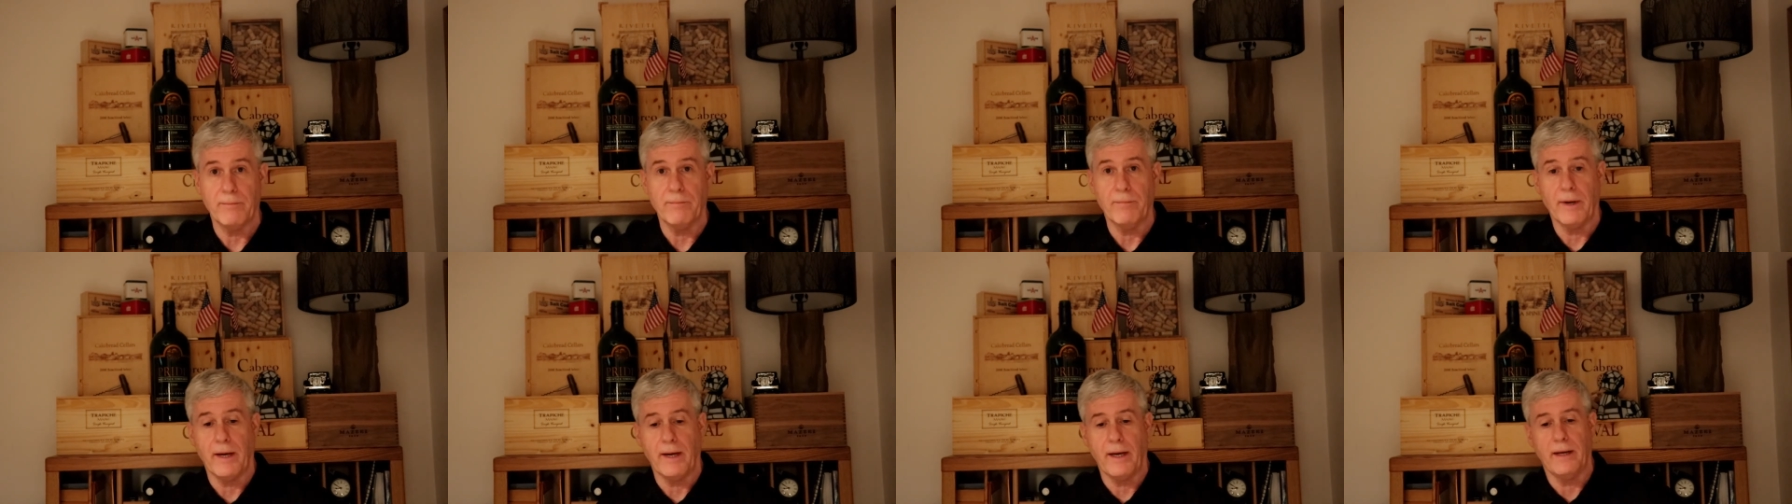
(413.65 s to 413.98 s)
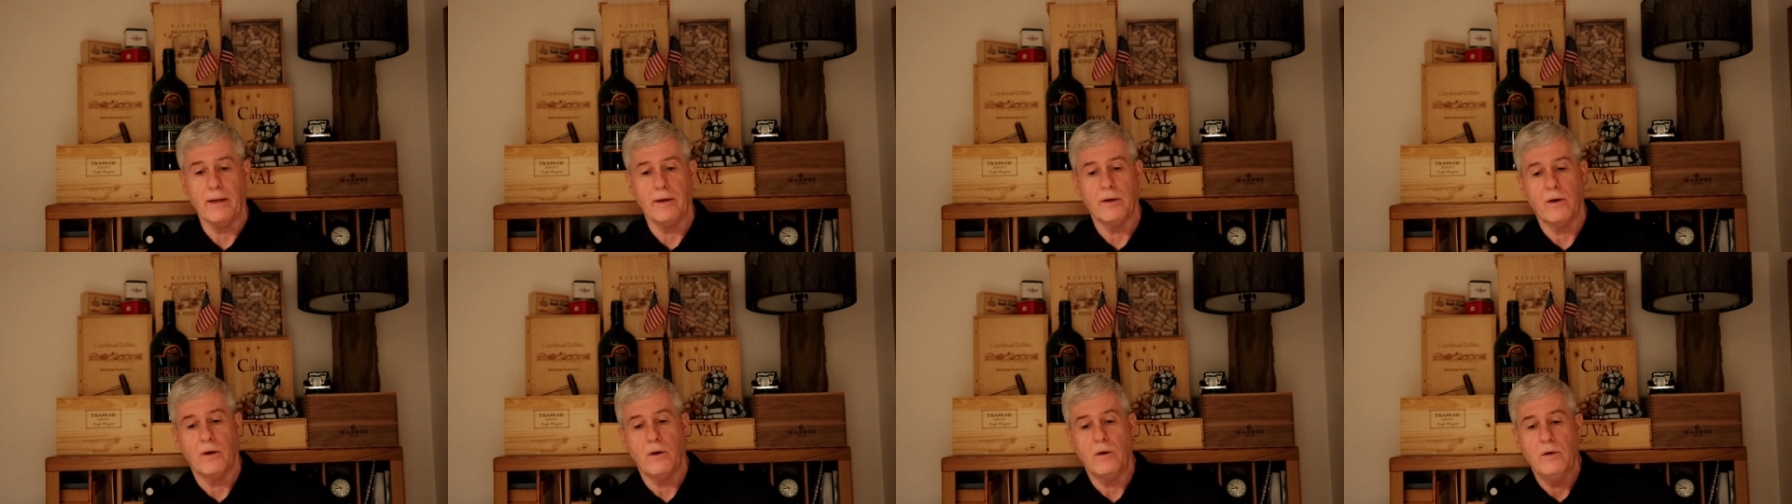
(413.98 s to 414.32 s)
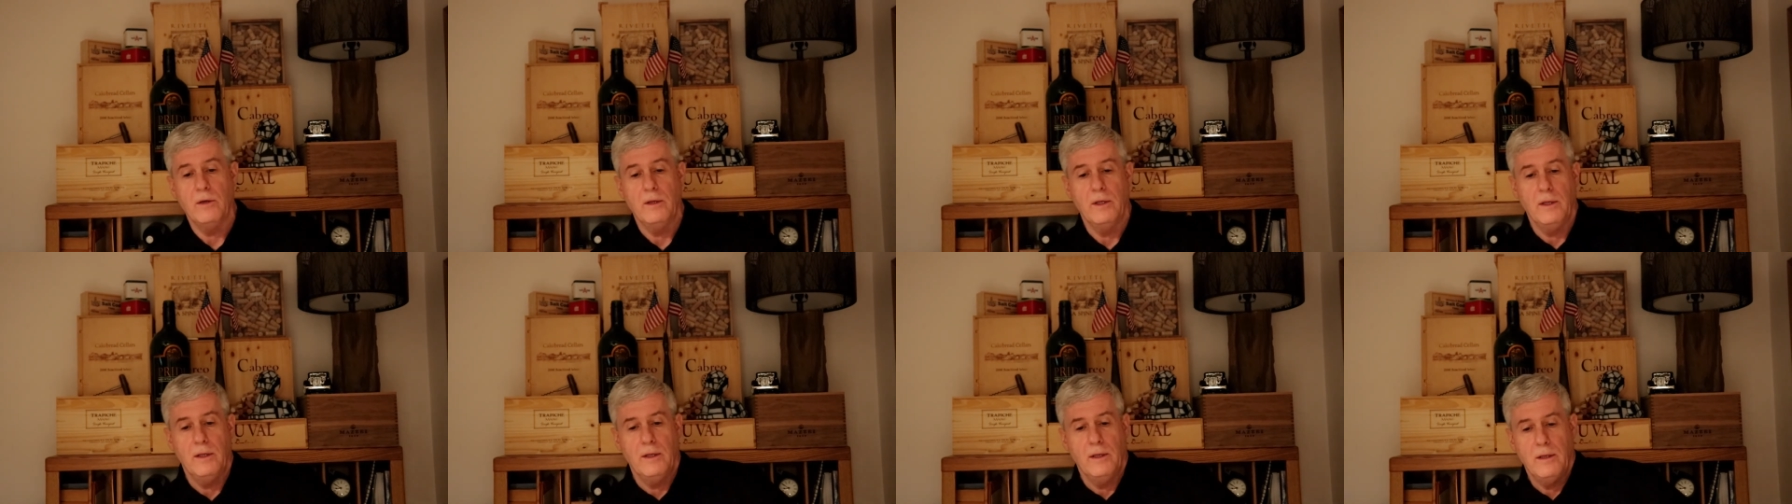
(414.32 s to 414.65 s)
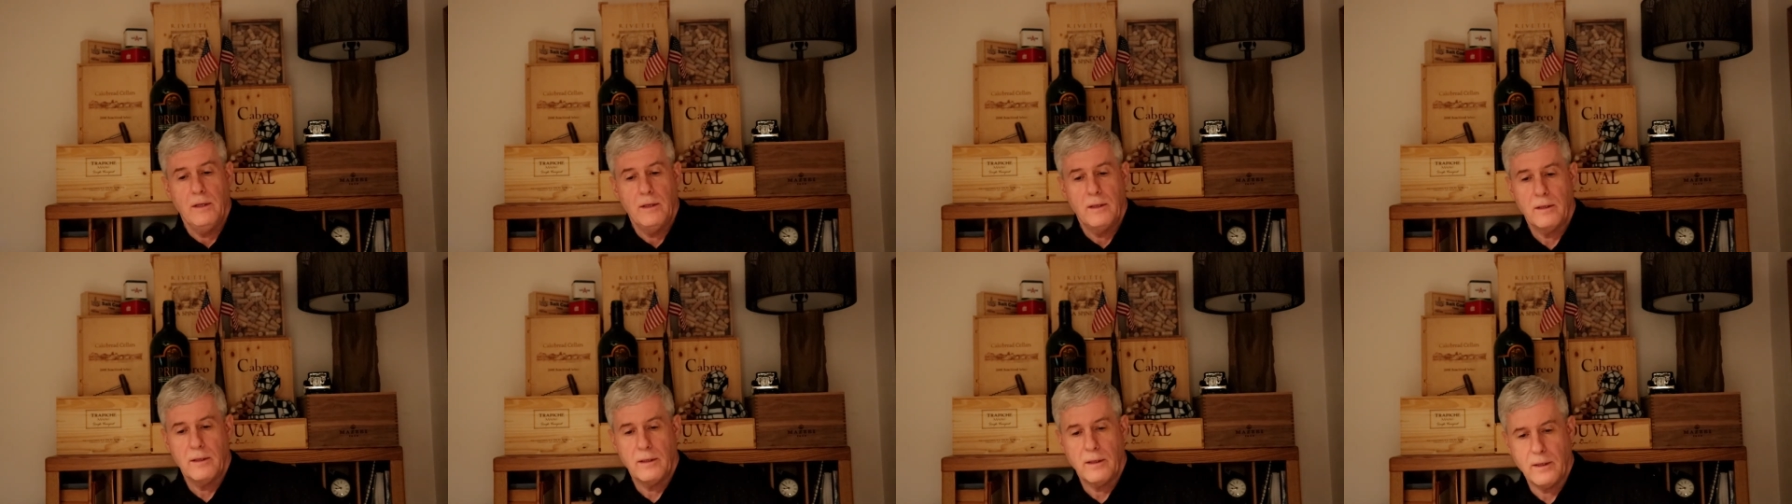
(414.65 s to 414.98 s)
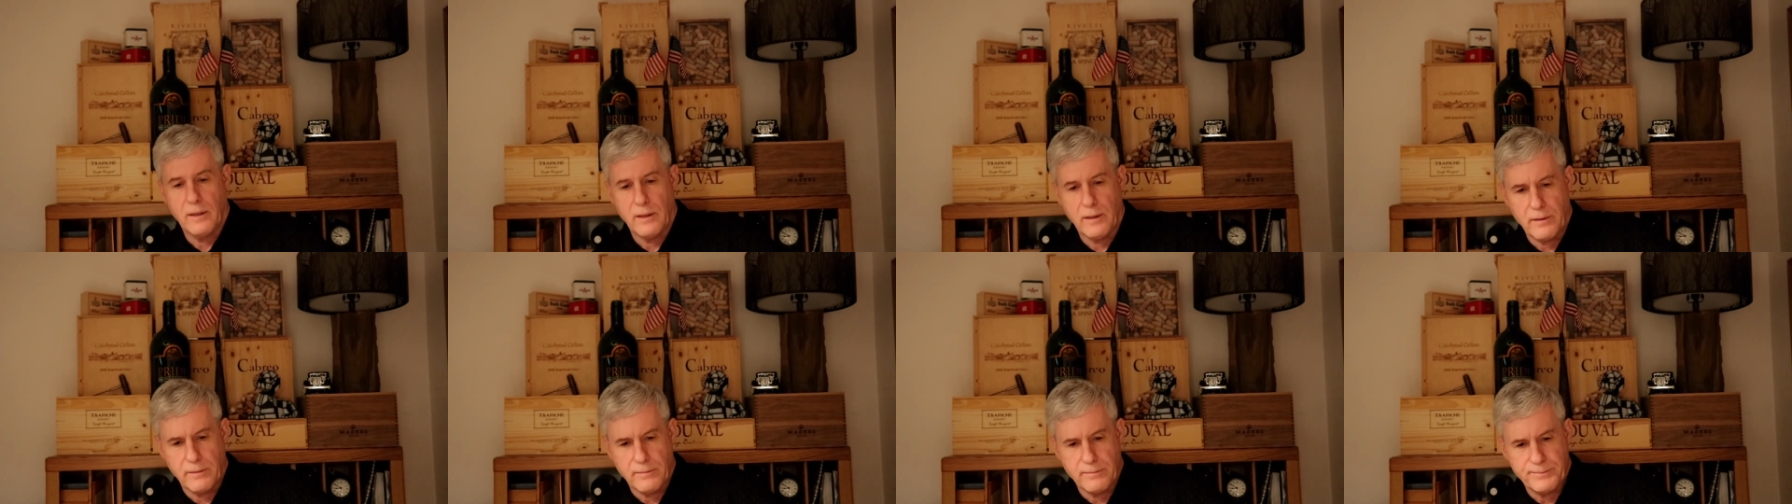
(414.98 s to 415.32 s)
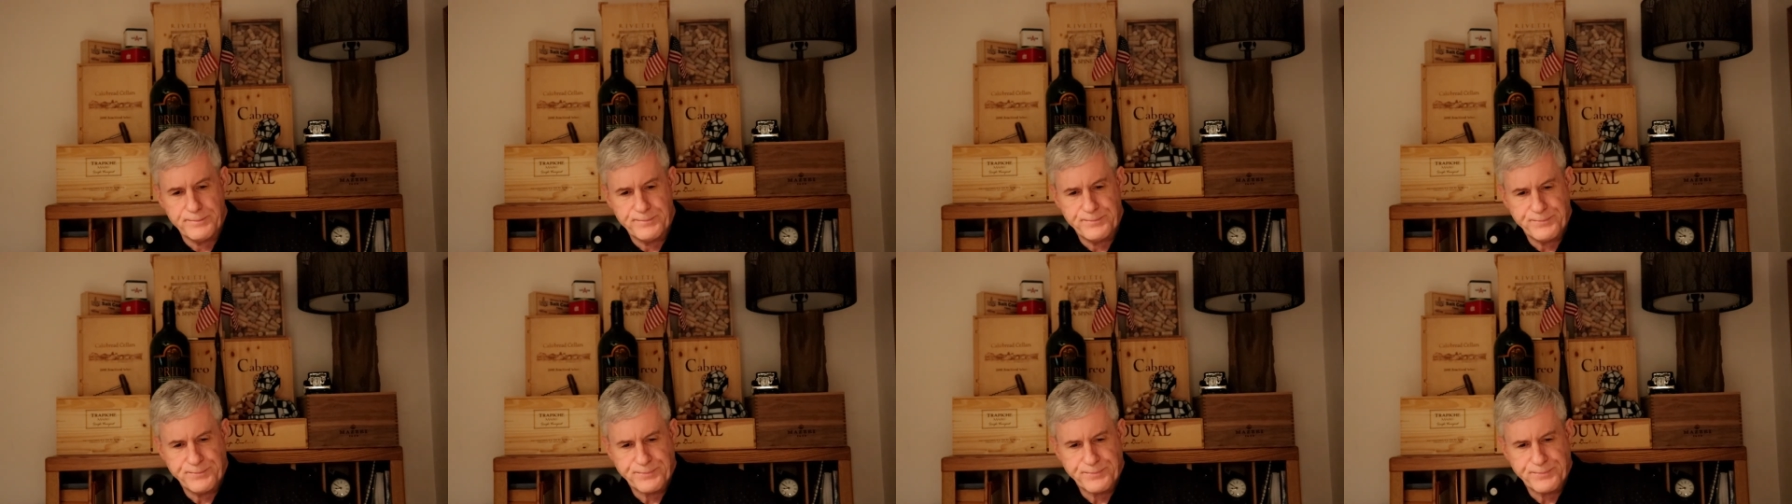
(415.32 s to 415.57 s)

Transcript: mango, um,